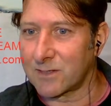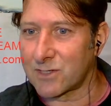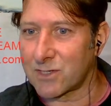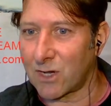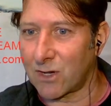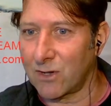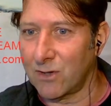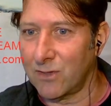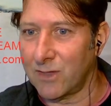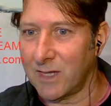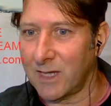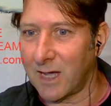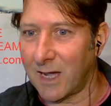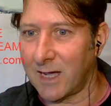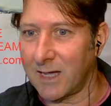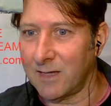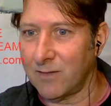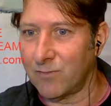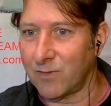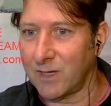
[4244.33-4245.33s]
So the
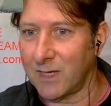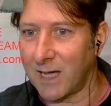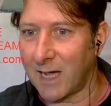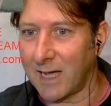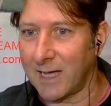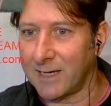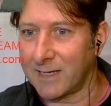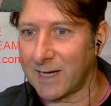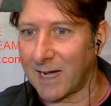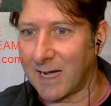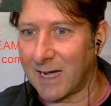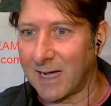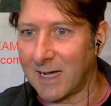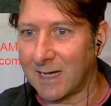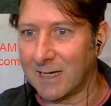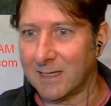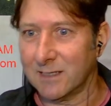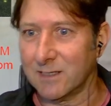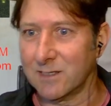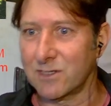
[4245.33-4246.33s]

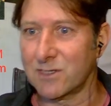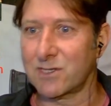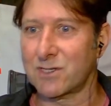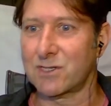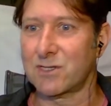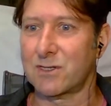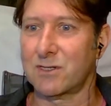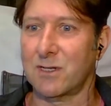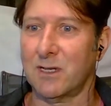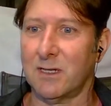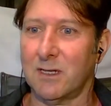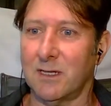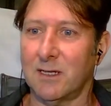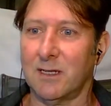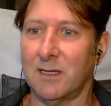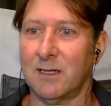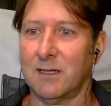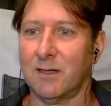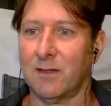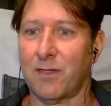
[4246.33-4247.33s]
AV8Rs,
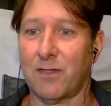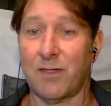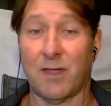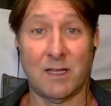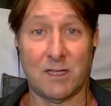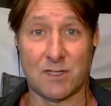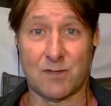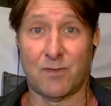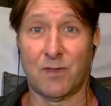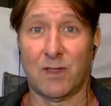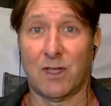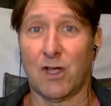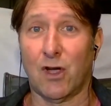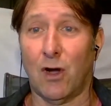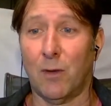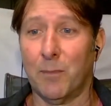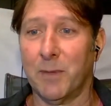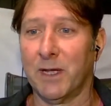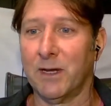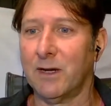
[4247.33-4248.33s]
thanks for the
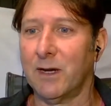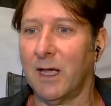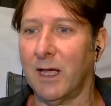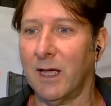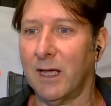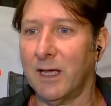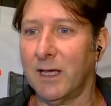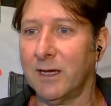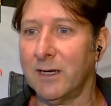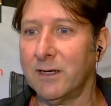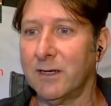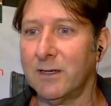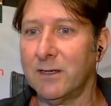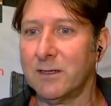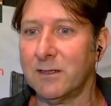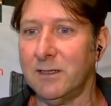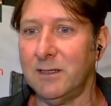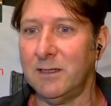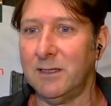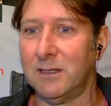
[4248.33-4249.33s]
comment,
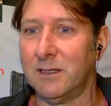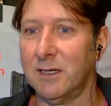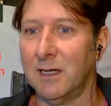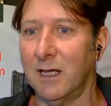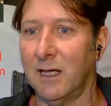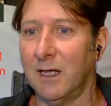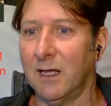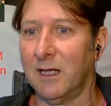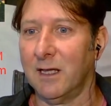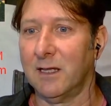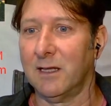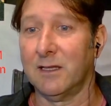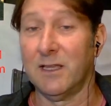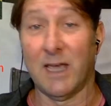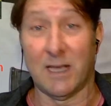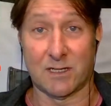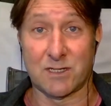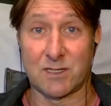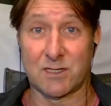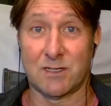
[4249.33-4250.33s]
and
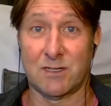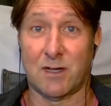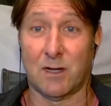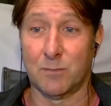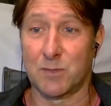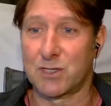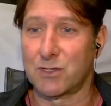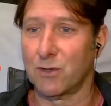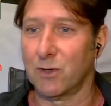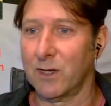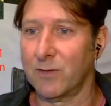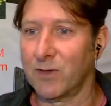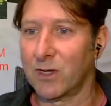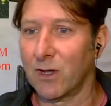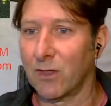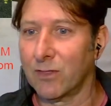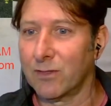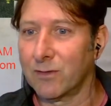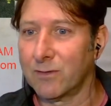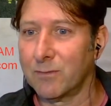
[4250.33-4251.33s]
yes, I'm still
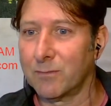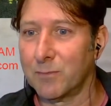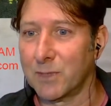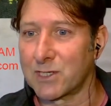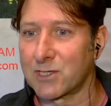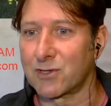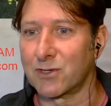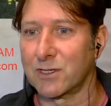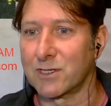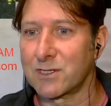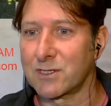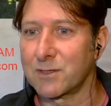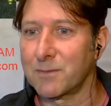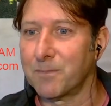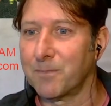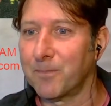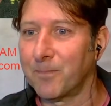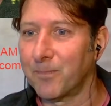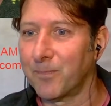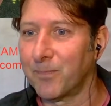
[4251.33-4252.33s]
living on Mistress.